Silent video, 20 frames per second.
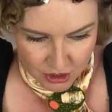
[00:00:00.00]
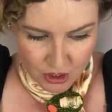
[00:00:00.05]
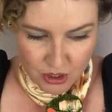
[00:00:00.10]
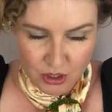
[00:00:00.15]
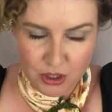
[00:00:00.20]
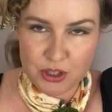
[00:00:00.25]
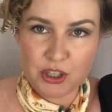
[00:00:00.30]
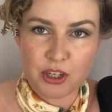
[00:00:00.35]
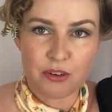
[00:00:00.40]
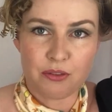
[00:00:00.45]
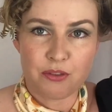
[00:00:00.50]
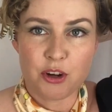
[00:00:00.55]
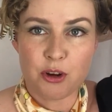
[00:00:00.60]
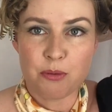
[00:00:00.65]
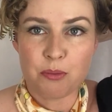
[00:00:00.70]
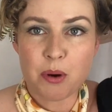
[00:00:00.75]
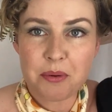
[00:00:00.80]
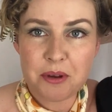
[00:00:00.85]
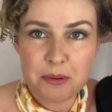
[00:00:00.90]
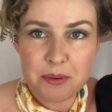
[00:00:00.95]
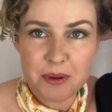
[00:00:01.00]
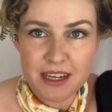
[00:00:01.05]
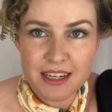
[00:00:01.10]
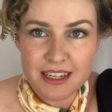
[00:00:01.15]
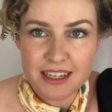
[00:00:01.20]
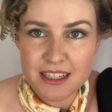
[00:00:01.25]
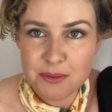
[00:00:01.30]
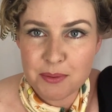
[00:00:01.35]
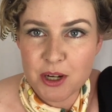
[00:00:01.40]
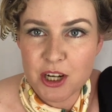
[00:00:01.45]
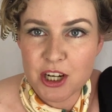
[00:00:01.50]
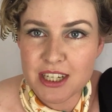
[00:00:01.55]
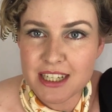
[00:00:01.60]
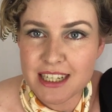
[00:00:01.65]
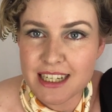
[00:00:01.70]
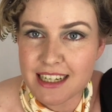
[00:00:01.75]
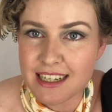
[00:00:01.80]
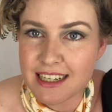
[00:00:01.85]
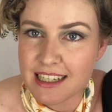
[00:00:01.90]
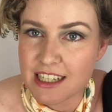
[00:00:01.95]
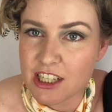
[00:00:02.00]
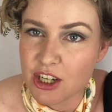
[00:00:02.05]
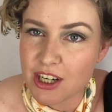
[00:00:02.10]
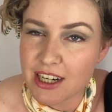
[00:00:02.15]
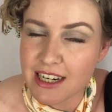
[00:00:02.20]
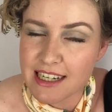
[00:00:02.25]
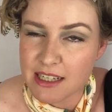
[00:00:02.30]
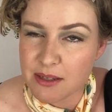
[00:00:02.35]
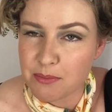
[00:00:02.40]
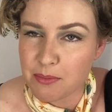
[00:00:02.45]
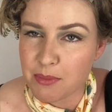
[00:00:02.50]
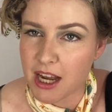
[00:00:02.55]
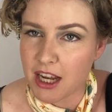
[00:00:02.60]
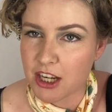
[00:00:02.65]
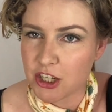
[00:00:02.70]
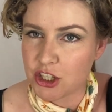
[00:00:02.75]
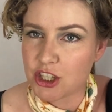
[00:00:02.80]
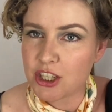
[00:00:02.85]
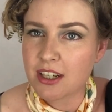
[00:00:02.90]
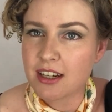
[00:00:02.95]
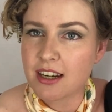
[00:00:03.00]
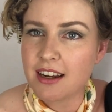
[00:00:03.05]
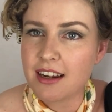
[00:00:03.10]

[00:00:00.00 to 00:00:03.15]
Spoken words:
use a few bobby pins because it is not as much